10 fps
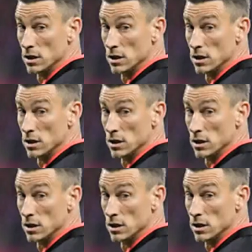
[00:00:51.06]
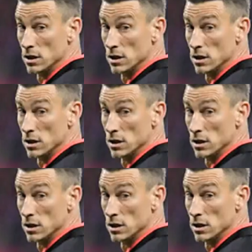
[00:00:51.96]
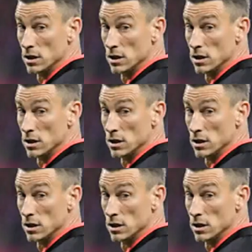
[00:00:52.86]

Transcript: [no speech]